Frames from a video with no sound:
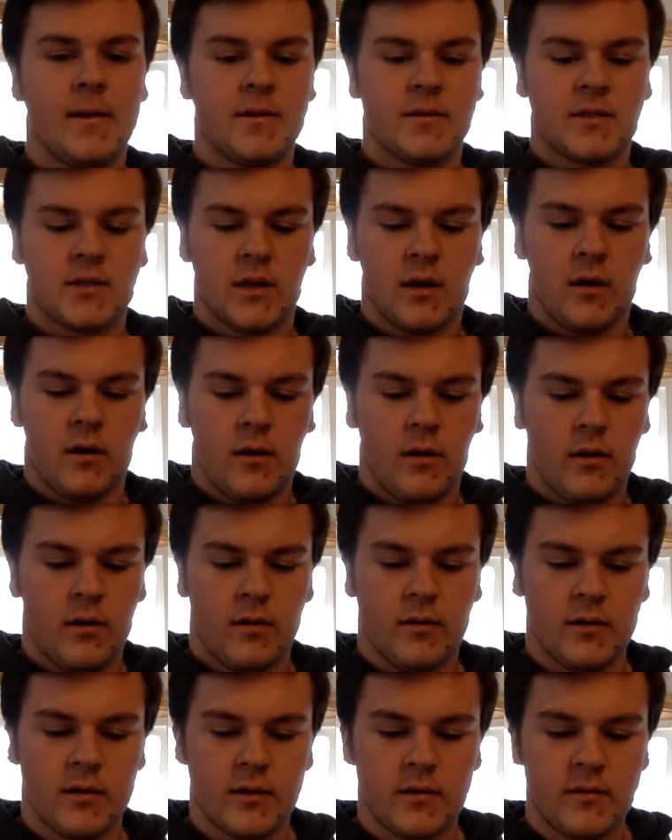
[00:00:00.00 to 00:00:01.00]
So
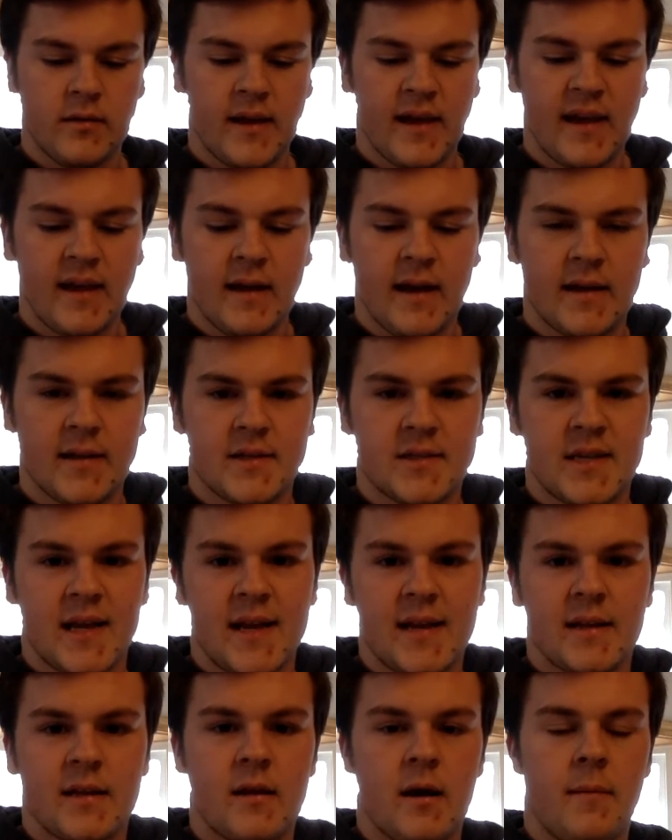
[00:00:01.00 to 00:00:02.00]
a little late, I
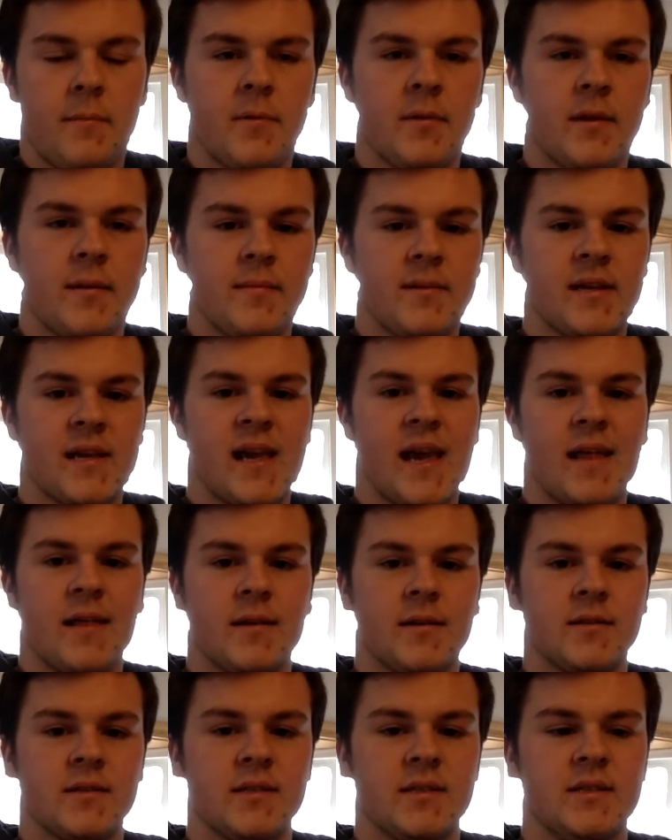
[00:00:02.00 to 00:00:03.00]
decided to couple them
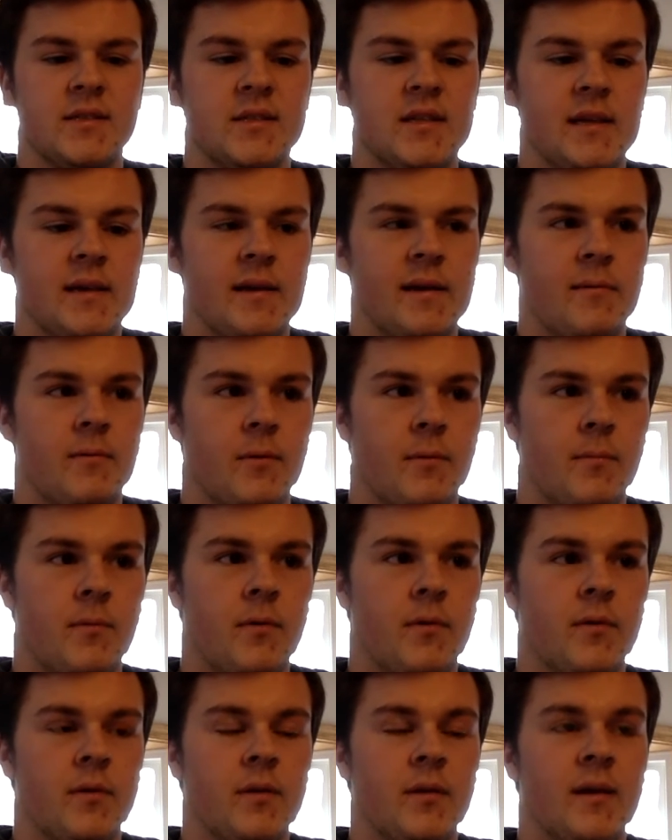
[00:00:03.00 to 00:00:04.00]
together since they were
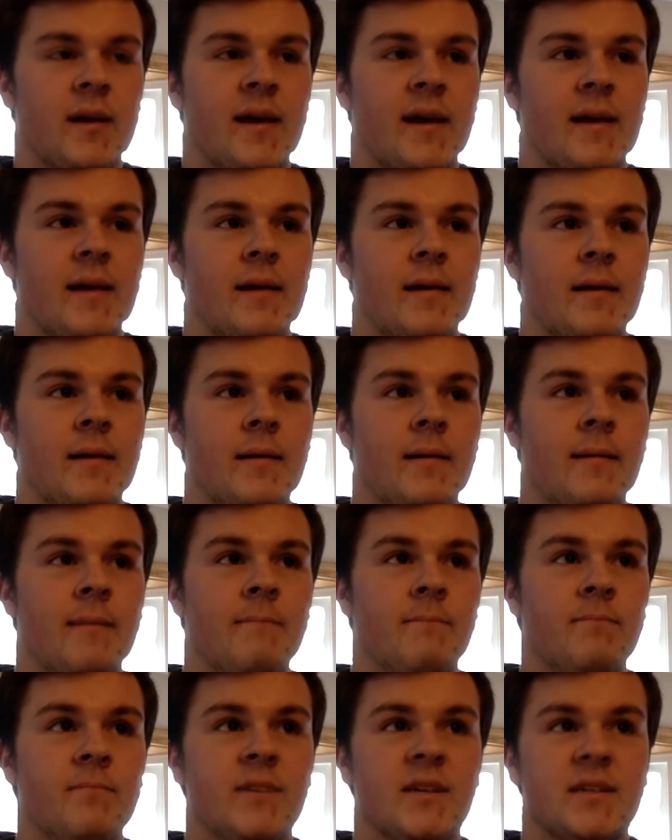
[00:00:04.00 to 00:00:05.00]
both like
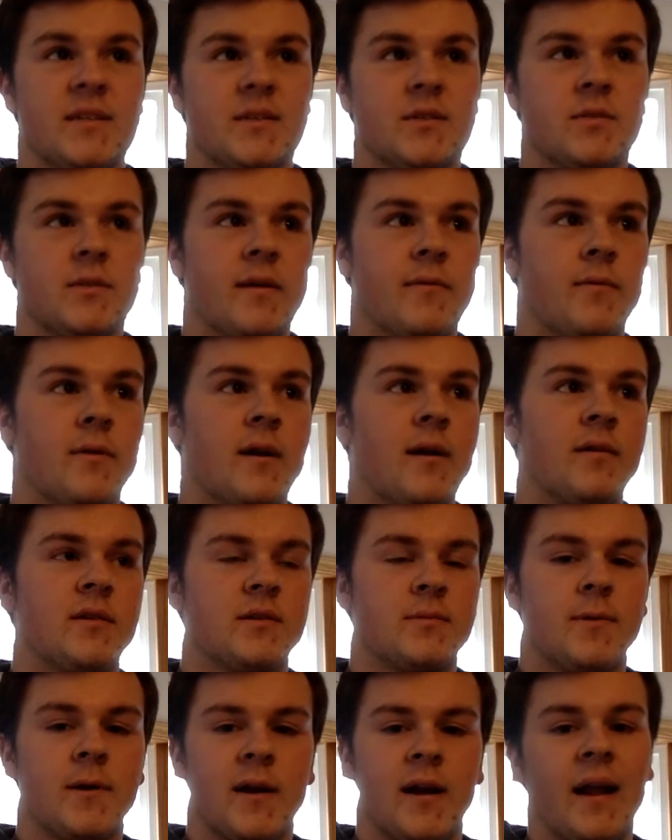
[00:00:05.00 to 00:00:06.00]
less than 24 hours
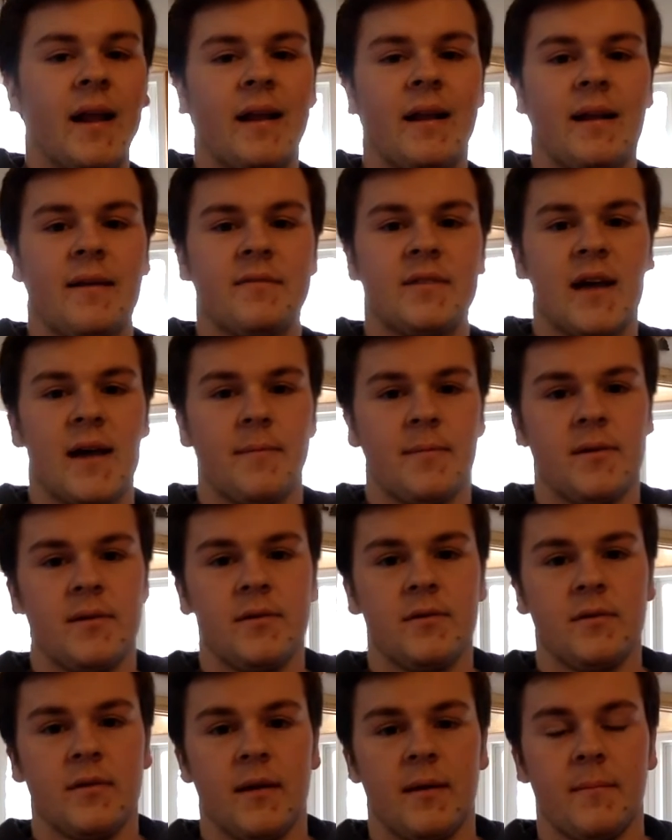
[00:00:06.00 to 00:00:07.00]
apart. I didn't have time to
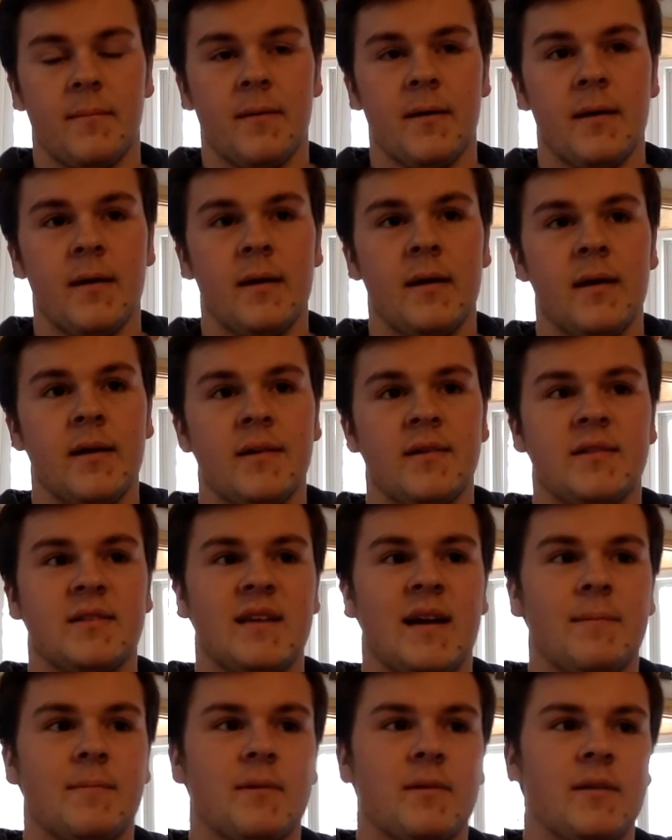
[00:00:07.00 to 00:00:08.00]
do them
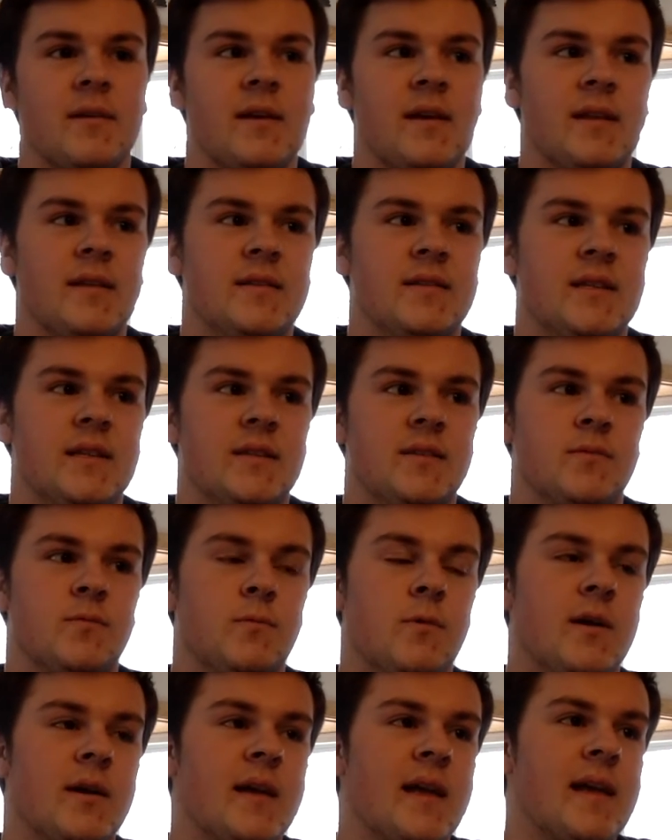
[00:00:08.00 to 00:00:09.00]
separately, and since
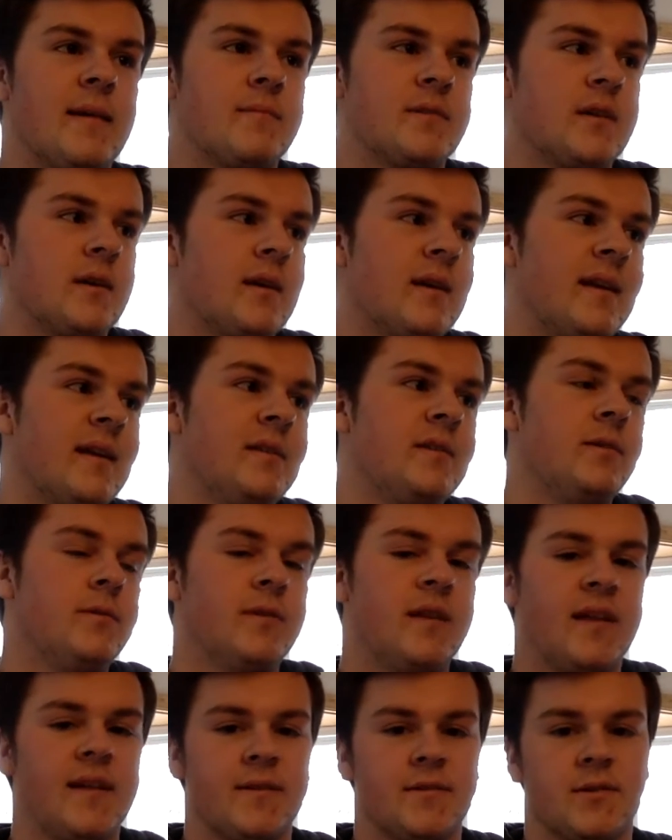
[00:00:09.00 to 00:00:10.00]
one game is already two
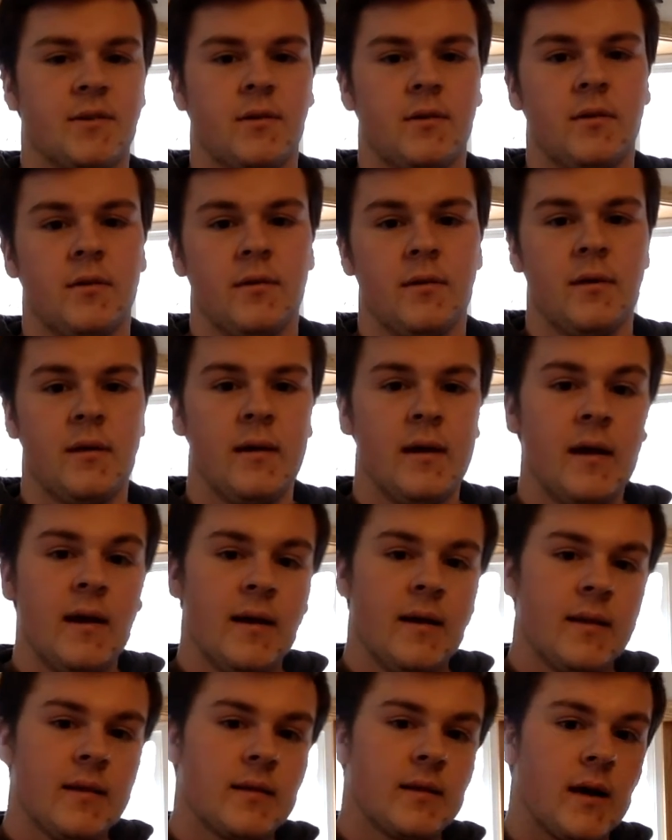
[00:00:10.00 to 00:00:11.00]
days old,
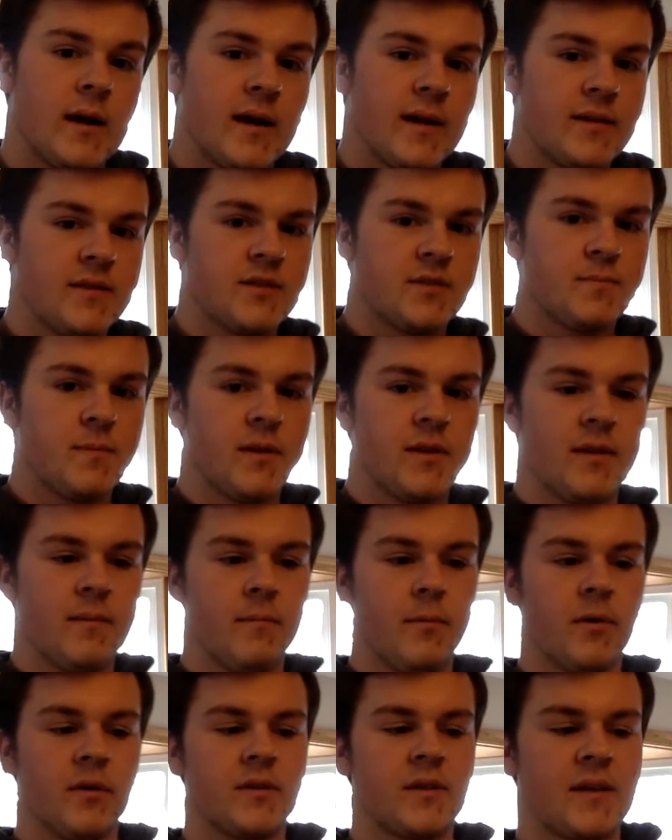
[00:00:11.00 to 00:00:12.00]
thought I'd just put them
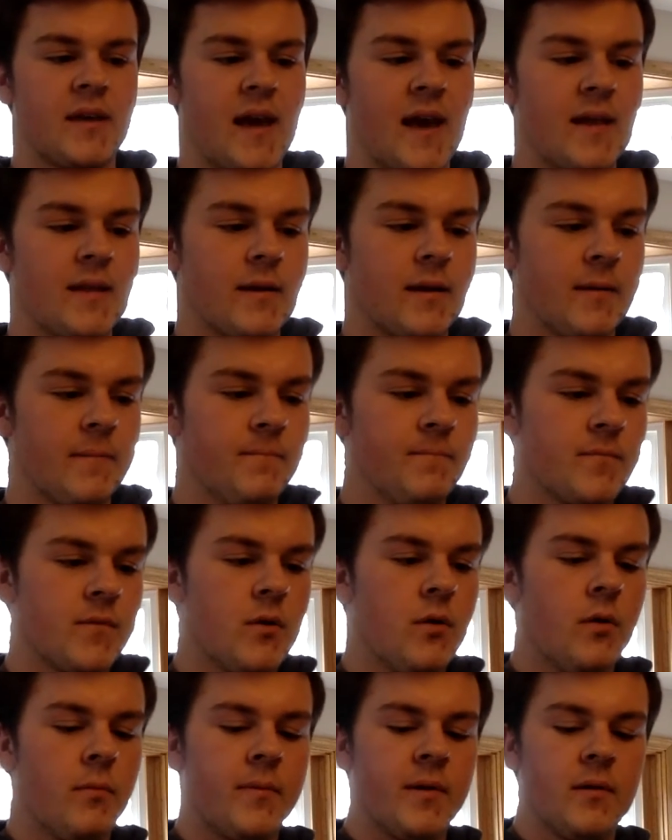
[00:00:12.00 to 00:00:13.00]
both together.
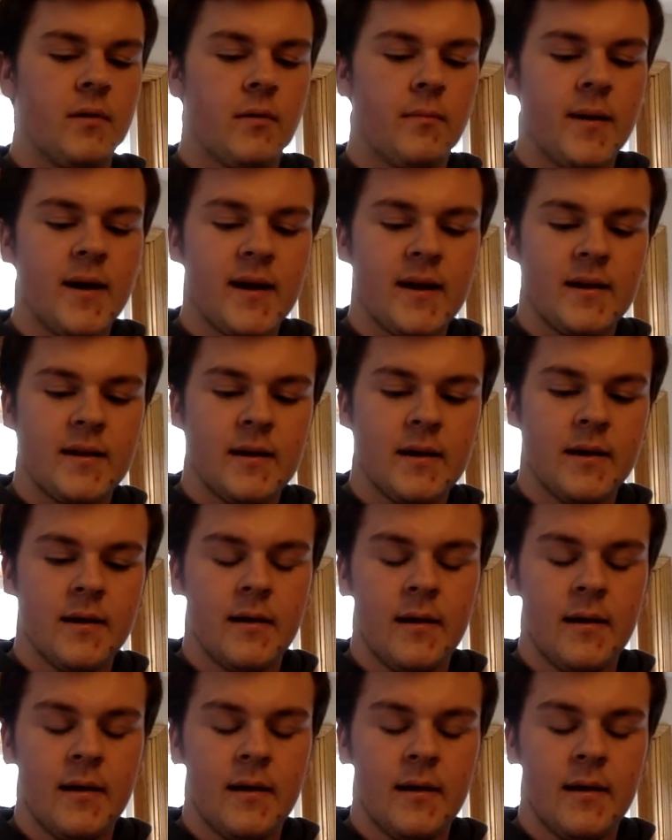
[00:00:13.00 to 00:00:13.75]
Hope you don't mind.